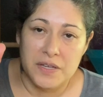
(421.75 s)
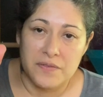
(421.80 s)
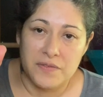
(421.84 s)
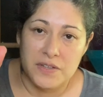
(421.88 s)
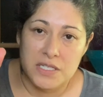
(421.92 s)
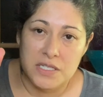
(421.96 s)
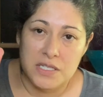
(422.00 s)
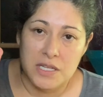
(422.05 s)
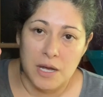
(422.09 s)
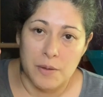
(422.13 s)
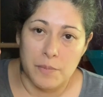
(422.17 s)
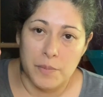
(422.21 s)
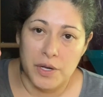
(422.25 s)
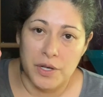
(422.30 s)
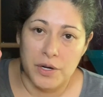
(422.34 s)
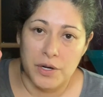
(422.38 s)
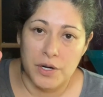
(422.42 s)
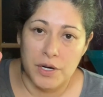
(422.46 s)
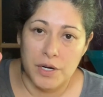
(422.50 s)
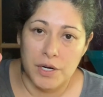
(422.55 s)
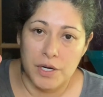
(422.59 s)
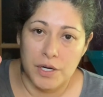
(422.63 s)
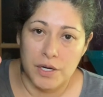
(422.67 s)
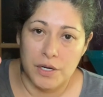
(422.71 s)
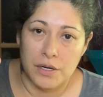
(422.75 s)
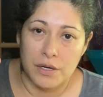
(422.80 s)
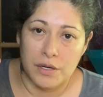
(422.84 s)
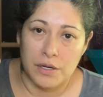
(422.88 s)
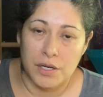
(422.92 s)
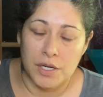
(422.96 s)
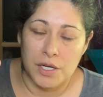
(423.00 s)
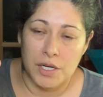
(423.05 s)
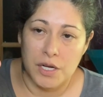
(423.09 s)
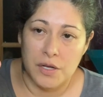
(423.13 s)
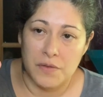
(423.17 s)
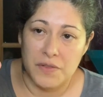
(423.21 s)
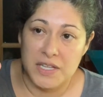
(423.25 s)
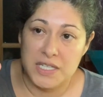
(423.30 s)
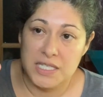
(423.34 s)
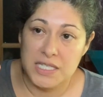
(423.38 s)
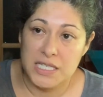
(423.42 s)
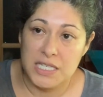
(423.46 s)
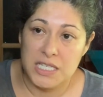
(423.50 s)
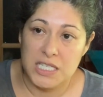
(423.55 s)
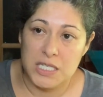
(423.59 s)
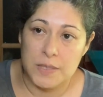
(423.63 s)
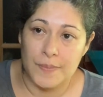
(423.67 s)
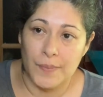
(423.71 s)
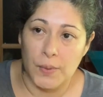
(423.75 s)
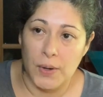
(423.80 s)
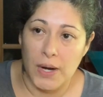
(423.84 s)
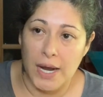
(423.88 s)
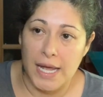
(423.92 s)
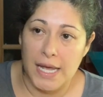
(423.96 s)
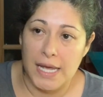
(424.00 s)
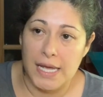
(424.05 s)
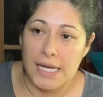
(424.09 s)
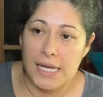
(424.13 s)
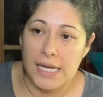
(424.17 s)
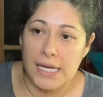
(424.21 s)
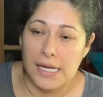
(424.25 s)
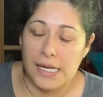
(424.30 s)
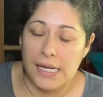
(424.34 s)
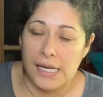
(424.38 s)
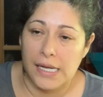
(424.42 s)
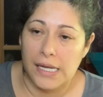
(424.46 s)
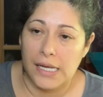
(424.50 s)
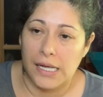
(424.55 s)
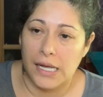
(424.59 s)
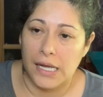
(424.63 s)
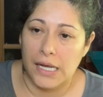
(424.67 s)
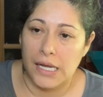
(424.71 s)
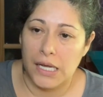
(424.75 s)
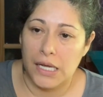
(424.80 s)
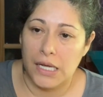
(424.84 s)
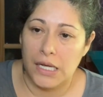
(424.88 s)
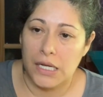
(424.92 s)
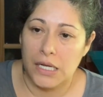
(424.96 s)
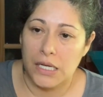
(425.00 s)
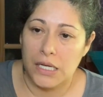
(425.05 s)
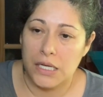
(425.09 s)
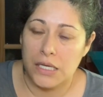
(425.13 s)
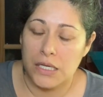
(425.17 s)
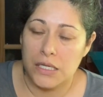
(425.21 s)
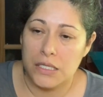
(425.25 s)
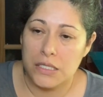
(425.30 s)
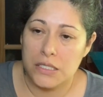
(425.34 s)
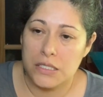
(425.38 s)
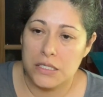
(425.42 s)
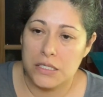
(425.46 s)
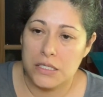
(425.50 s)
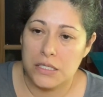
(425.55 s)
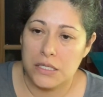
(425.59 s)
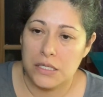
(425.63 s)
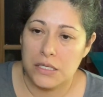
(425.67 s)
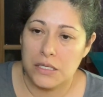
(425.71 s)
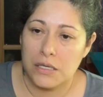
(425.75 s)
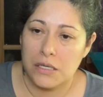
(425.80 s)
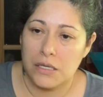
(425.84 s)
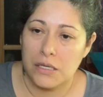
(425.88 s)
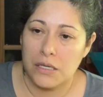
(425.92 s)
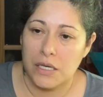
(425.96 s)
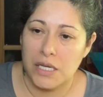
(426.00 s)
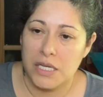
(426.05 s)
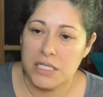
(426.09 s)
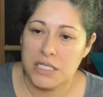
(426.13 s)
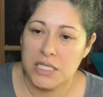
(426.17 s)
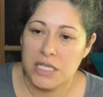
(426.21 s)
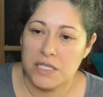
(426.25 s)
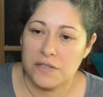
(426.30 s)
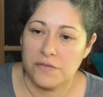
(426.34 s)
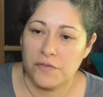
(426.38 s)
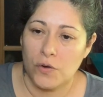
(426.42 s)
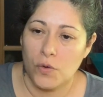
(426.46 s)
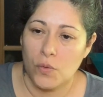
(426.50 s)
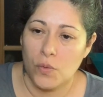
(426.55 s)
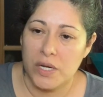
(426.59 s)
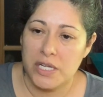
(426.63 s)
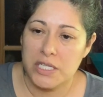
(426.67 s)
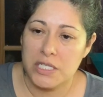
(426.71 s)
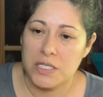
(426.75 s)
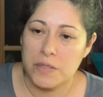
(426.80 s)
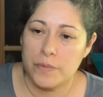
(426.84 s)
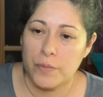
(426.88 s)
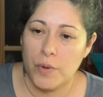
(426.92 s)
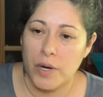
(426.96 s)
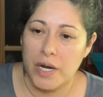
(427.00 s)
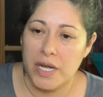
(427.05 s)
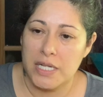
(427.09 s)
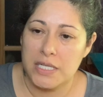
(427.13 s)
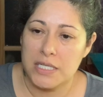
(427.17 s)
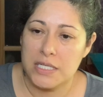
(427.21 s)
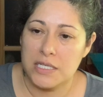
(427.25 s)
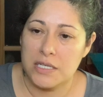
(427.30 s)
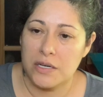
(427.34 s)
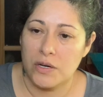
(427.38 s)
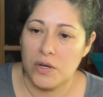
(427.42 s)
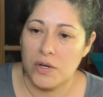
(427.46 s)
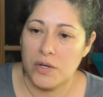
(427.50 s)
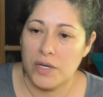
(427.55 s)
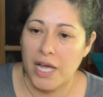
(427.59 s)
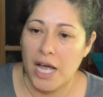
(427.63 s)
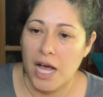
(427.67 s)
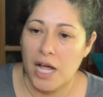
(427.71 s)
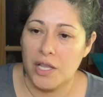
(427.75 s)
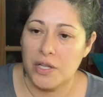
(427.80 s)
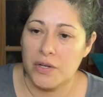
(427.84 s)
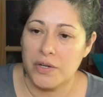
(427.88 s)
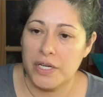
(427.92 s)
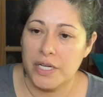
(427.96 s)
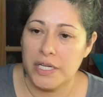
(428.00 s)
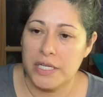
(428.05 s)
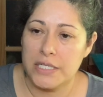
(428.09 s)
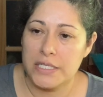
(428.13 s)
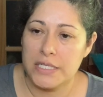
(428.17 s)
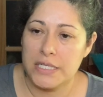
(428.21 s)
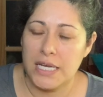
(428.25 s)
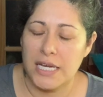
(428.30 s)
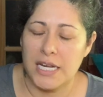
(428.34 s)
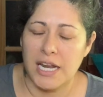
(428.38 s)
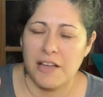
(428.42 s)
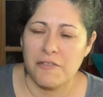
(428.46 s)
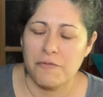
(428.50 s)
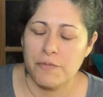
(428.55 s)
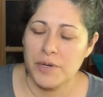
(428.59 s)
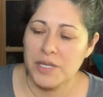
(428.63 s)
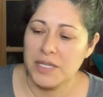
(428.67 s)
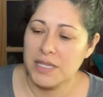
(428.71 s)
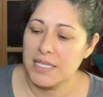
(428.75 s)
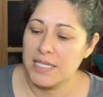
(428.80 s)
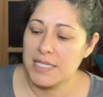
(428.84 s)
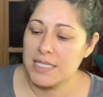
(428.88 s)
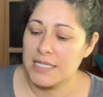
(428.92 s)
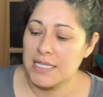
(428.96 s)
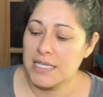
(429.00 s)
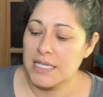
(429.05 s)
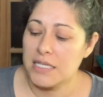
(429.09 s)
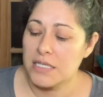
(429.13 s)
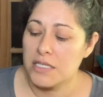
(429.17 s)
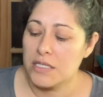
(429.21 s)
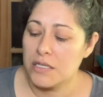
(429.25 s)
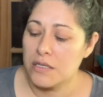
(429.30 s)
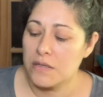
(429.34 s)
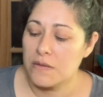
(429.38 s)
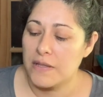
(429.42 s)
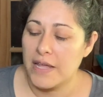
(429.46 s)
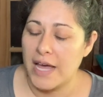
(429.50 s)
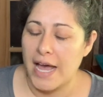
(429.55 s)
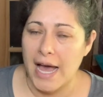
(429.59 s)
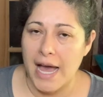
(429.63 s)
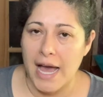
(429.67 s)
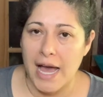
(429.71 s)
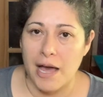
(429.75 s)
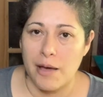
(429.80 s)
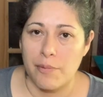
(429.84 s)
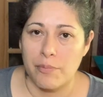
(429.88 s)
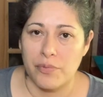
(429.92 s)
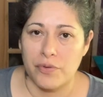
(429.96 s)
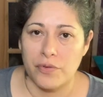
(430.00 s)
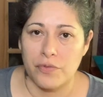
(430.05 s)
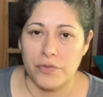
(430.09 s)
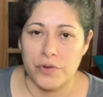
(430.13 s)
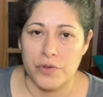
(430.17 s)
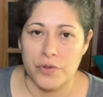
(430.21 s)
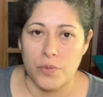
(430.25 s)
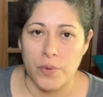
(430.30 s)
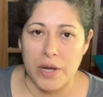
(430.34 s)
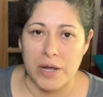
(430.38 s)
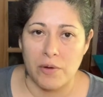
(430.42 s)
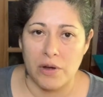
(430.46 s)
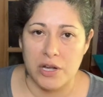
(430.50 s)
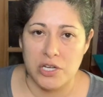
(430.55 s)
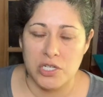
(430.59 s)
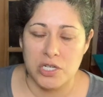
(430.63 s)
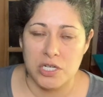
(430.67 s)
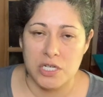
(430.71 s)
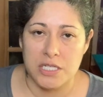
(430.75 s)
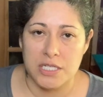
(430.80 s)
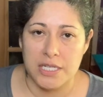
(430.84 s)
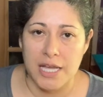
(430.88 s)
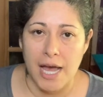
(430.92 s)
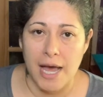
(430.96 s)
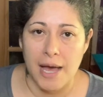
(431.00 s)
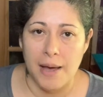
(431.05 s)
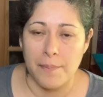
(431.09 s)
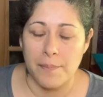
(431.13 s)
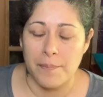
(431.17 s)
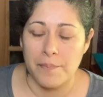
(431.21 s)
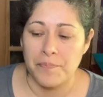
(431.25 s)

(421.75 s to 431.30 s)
it's not butter. You know, it's the spray, and it says for one spray it's 0 calories. And I've put this into the app for the Weight Watchers app,